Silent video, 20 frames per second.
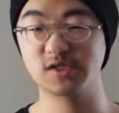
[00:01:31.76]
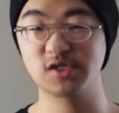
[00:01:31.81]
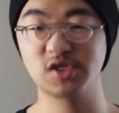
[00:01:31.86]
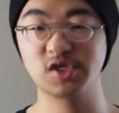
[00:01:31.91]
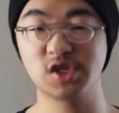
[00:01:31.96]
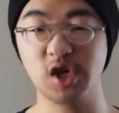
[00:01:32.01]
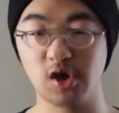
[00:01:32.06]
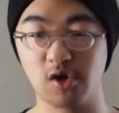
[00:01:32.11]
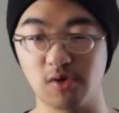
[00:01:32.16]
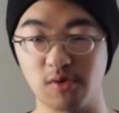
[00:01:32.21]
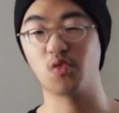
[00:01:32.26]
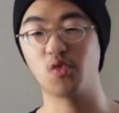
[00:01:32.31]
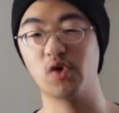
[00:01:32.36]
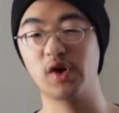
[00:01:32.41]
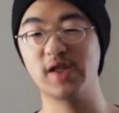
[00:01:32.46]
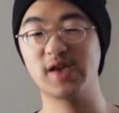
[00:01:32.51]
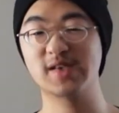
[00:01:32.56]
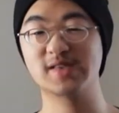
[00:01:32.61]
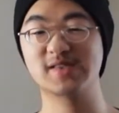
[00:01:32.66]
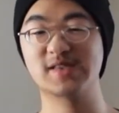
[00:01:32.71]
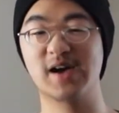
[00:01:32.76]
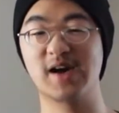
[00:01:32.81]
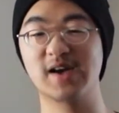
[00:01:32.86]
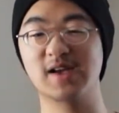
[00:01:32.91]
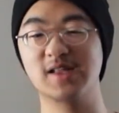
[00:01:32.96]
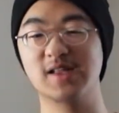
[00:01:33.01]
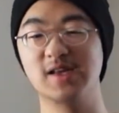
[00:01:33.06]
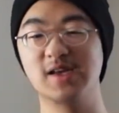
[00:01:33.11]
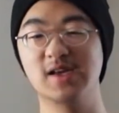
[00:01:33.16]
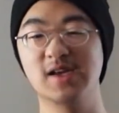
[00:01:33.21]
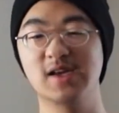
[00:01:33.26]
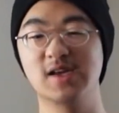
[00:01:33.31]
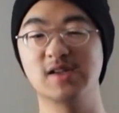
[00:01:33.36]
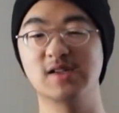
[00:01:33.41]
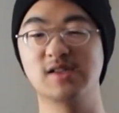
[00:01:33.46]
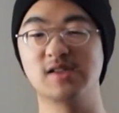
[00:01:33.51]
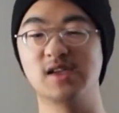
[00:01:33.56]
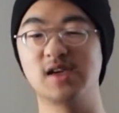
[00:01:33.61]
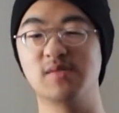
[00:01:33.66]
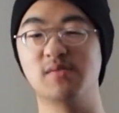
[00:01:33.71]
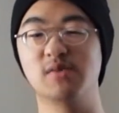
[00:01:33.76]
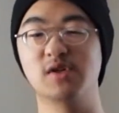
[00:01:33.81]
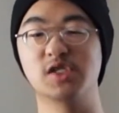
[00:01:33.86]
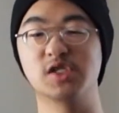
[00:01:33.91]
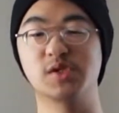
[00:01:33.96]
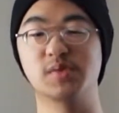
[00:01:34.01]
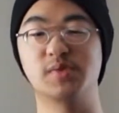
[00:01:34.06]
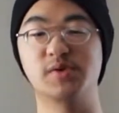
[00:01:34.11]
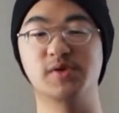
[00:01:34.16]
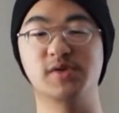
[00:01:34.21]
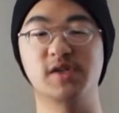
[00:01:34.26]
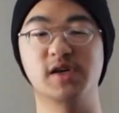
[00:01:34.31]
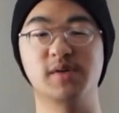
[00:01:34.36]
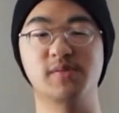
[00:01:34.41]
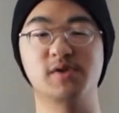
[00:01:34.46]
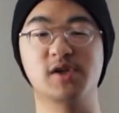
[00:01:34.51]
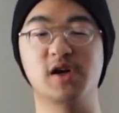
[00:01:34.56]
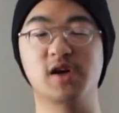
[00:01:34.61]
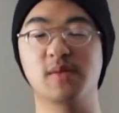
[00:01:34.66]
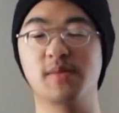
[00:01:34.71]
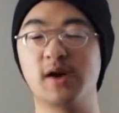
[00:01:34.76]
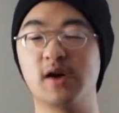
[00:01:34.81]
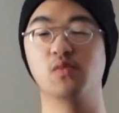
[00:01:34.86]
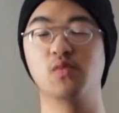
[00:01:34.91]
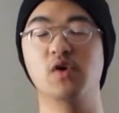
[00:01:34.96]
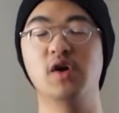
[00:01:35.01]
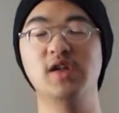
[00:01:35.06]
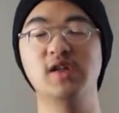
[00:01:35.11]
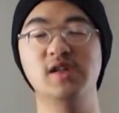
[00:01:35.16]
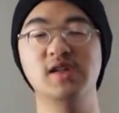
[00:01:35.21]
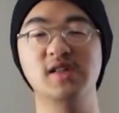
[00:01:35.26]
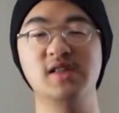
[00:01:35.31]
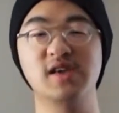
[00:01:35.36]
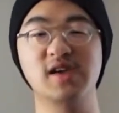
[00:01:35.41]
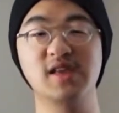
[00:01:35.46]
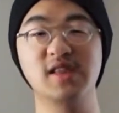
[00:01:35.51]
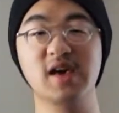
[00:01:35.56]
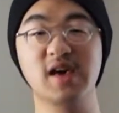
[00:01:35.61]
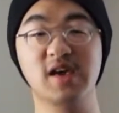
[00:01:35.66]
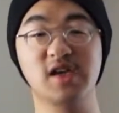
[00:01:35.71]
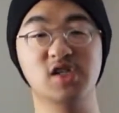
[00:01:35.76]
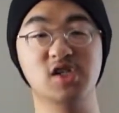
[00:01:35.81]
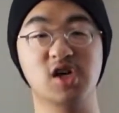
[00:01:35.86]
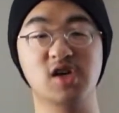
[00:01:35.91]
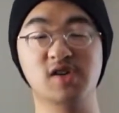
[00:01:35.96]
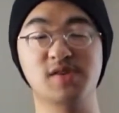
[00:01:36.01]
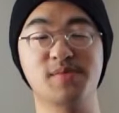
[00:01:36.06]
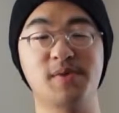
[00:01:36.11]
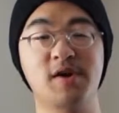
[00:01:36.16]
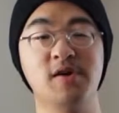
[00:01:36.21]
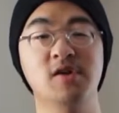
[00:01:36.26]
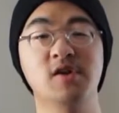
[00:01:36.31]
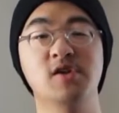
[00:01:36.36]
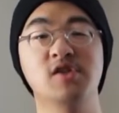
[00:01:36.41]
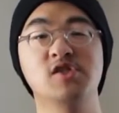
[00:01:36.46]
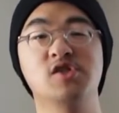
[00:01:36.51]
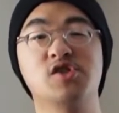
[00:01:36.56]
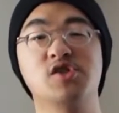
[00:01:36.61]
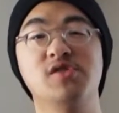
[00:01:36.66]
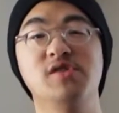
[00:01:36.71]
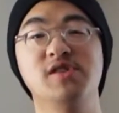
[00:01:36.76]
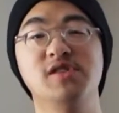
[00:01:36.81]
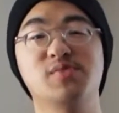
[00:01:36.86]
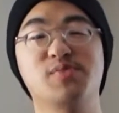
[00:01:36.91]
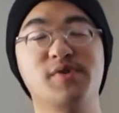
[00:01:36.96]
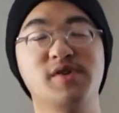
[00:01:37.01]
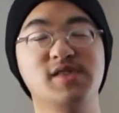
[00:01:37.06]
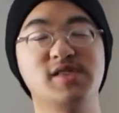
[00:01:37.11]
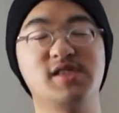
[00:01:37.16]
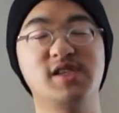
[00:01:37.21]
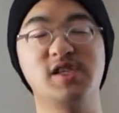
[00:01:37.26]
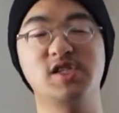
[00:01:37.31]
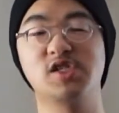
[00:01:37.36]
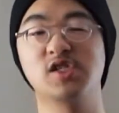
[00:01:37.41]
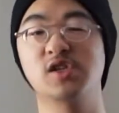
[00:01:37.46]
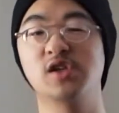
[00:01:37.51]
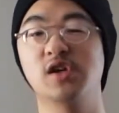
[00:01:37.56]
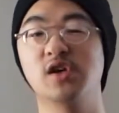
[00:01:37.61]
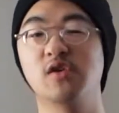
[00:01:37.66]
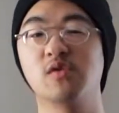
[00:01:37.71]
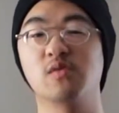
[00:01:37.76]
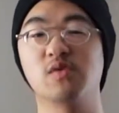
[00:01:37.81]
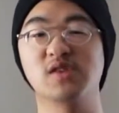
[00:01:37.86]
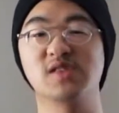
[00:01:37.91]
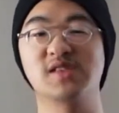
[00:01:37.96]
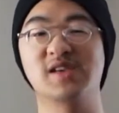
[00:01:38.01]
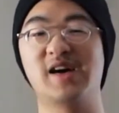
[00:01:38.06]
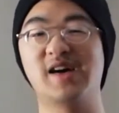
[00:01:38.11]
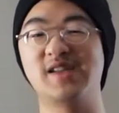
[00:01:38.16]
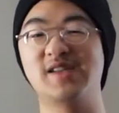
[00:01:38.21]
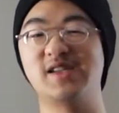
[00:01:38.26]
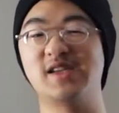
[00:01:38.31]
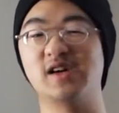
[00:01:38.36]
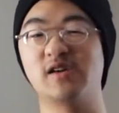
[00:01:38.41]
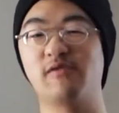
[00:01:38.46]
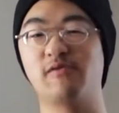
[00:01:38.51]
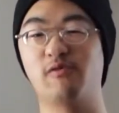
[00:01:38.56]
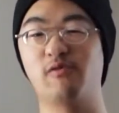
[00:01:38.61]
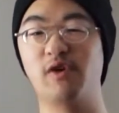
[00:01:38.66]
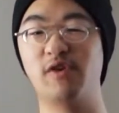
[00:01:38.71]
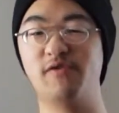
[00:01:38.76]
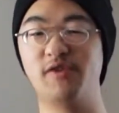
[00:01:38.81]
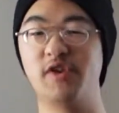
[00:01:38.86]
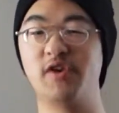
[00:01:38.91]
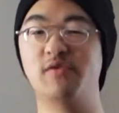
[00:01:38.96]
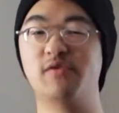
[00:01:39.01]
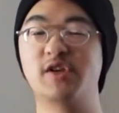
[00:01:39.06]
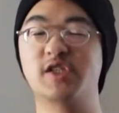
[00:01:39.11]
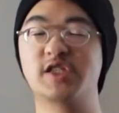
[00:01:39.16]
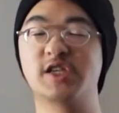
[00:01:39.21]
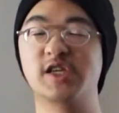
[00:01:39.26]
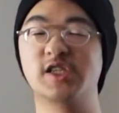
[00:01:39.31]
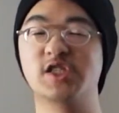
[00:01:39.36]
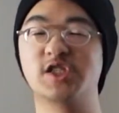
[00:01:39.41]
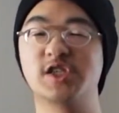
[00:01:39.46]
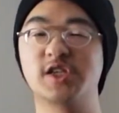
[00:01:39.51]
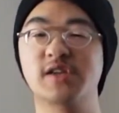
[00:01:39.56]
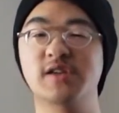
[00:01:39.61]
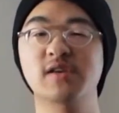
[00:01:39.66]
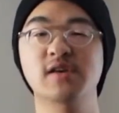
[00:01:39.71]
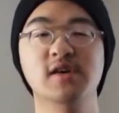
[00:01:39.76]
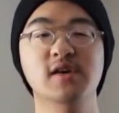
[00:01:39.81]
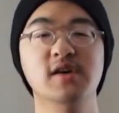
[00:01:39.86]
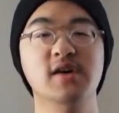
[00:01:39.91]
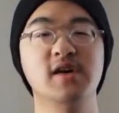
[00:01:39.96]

So, what exactly did Mr. Poon Tip talk about? One thing that he talked about during his presentation was the idea of revenue retention